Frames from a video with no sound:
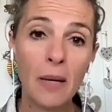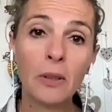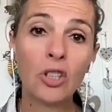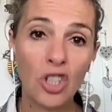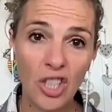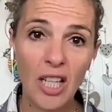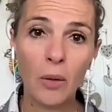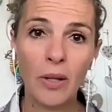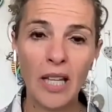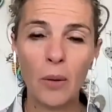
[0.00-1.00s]
able to
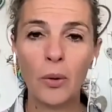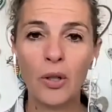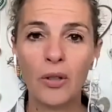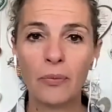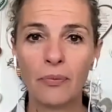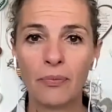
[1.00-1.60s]
share when they were